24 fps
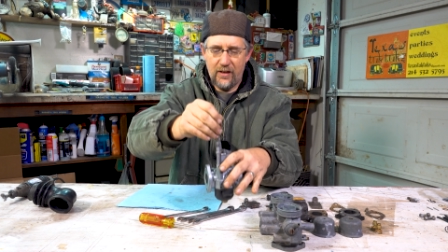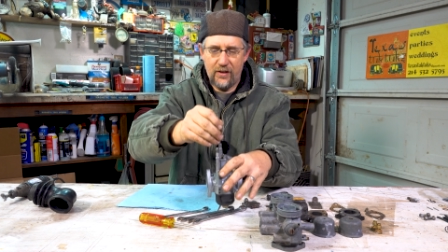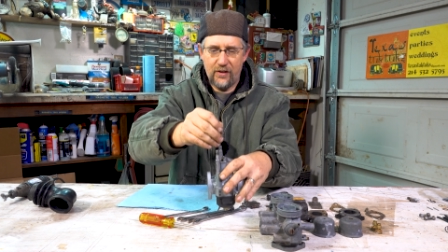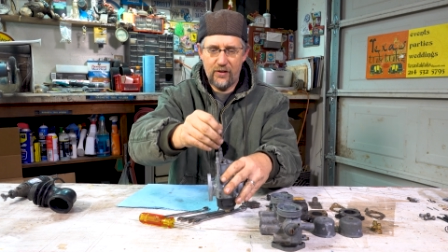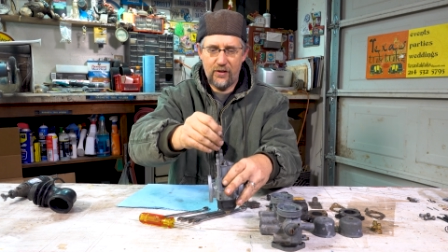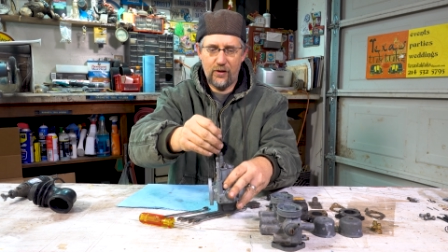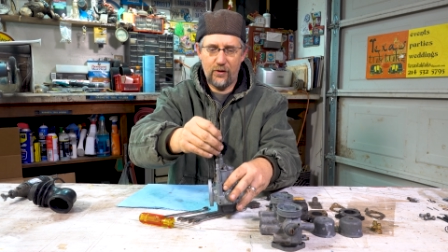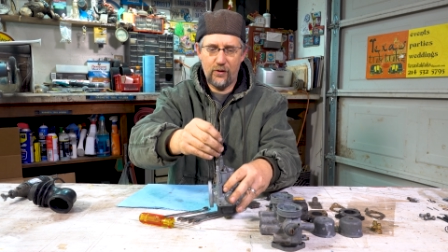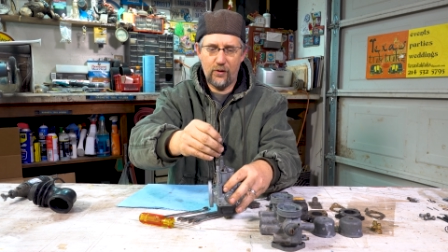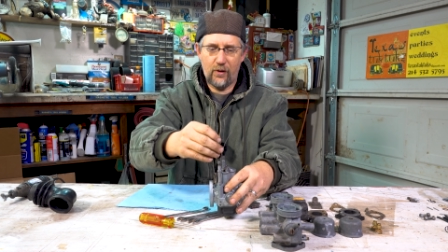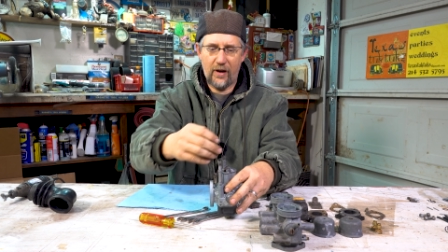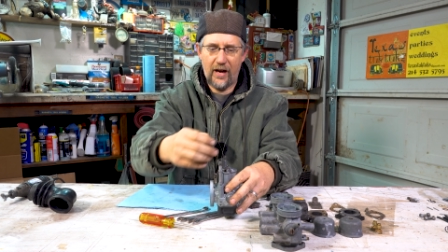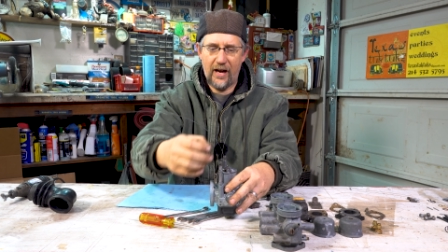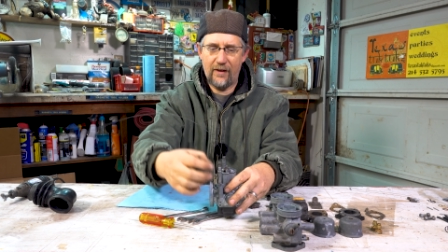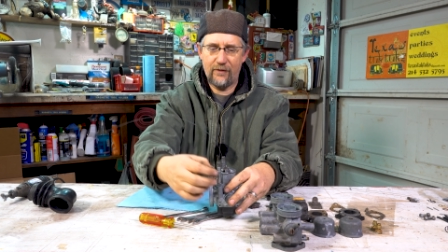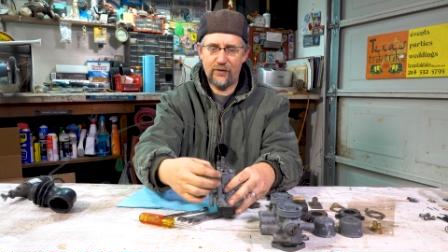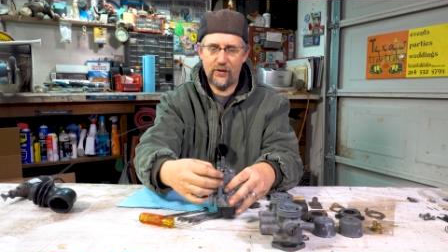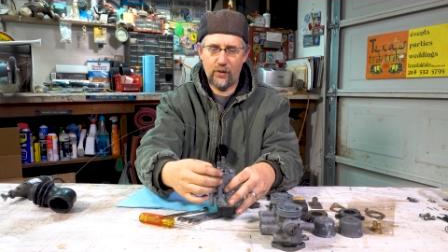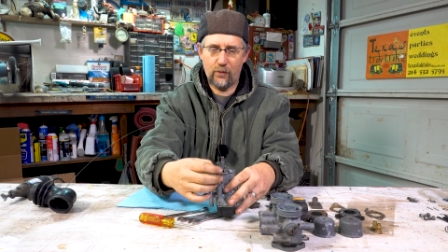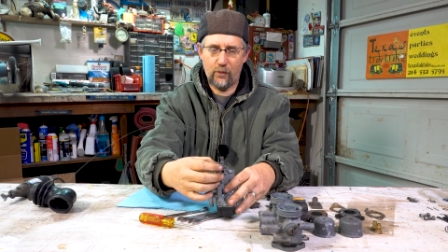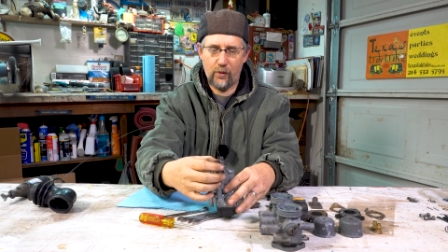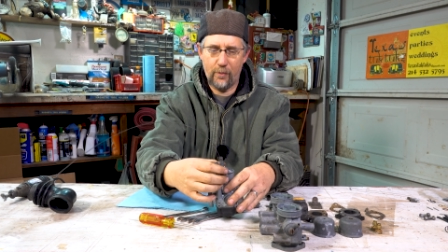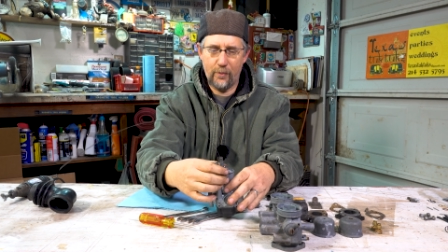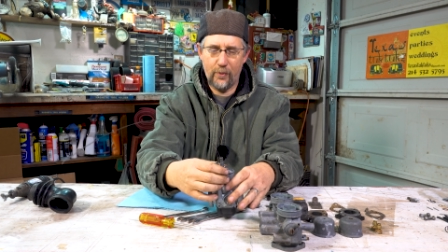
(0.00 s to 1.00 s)
So you'll have
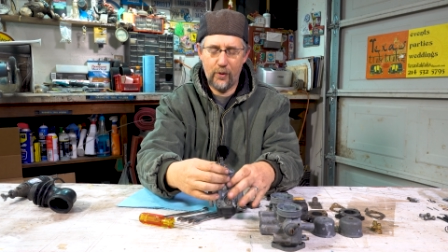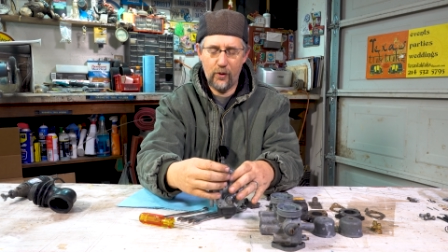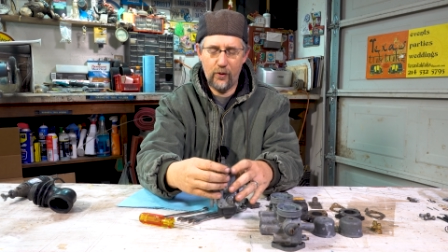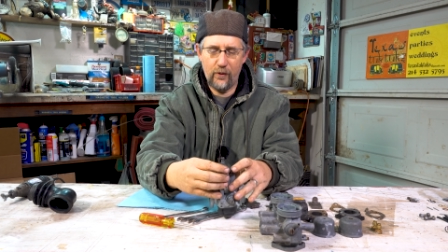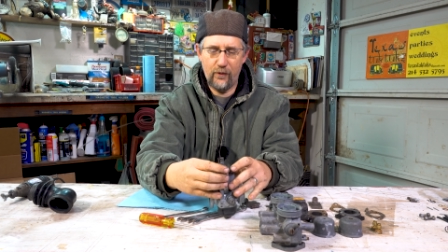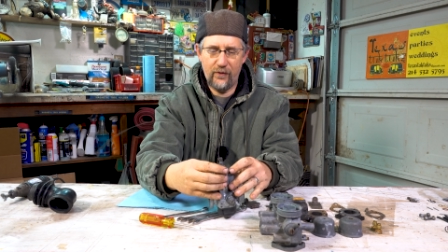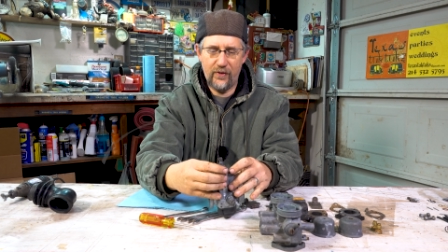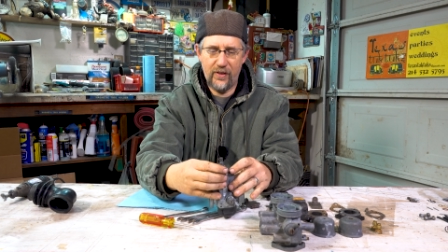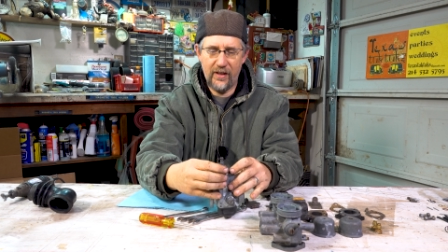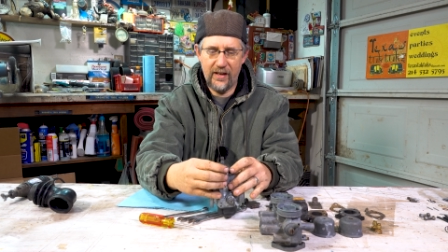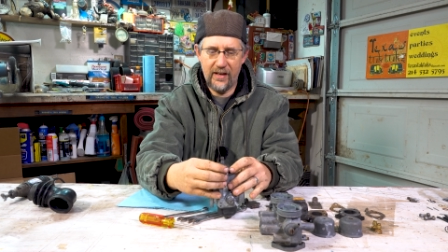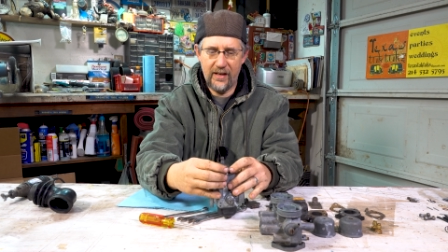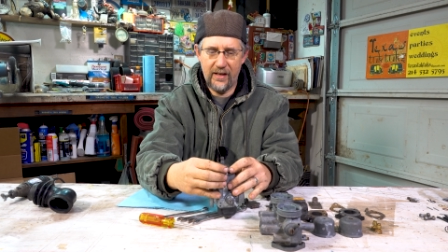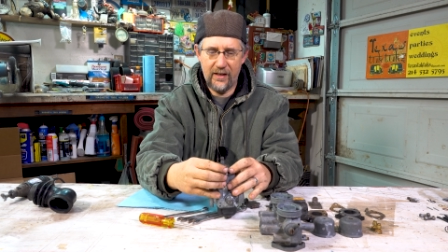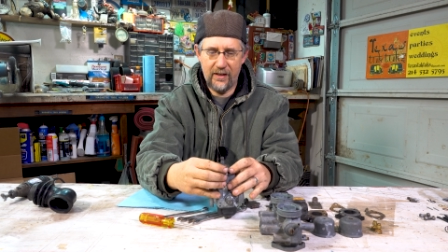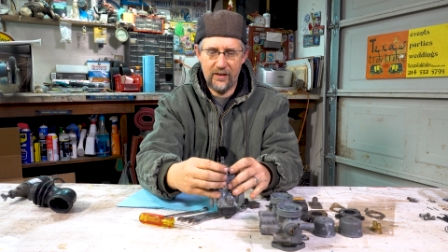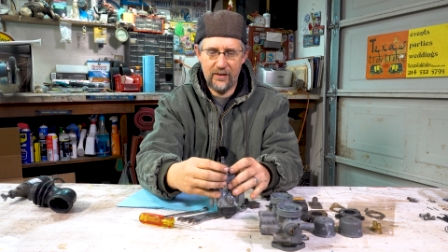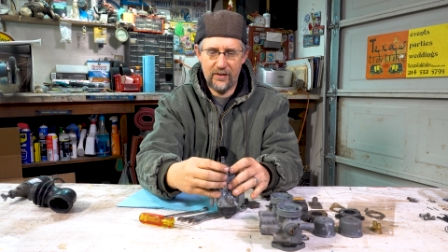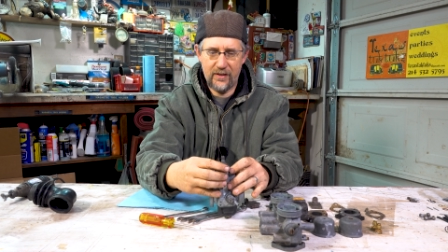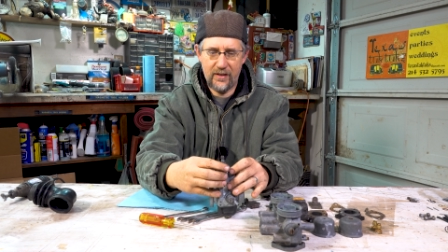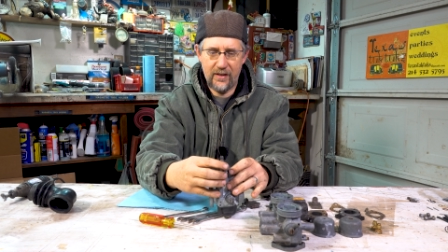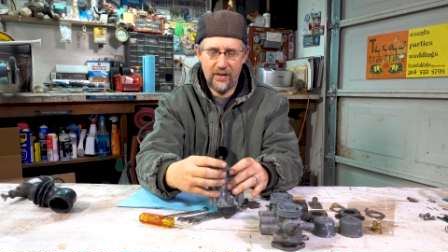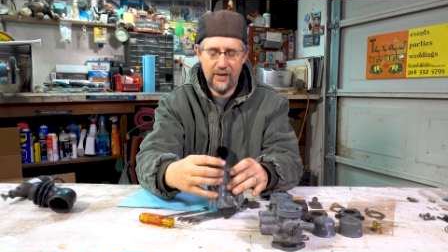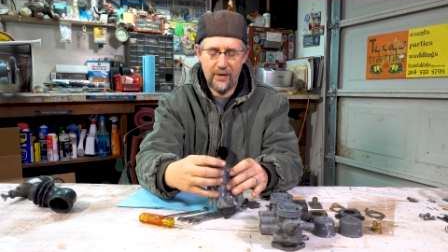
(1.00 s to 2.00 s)
to remove
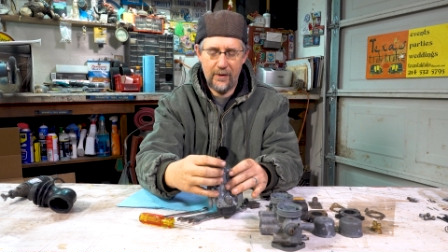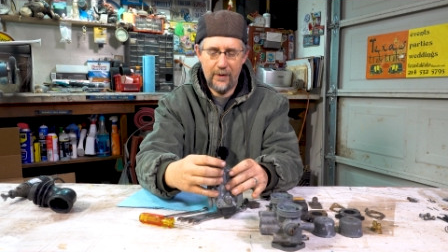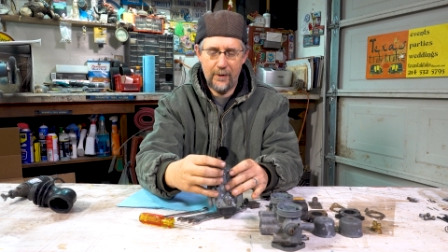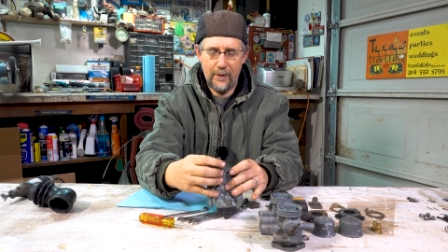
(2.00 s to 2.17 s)
these